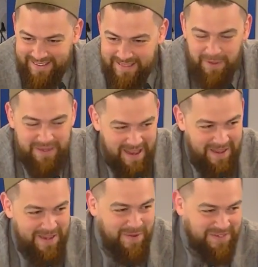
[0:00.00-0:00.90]
They'll yell
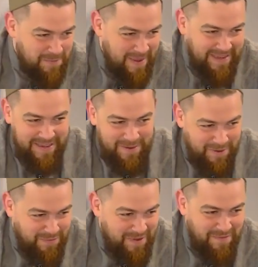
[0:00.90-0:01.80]
at you as they're making you
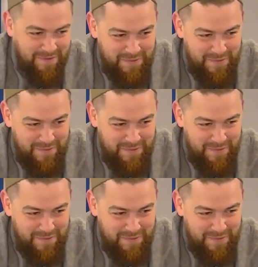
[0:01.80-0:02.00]
your favorite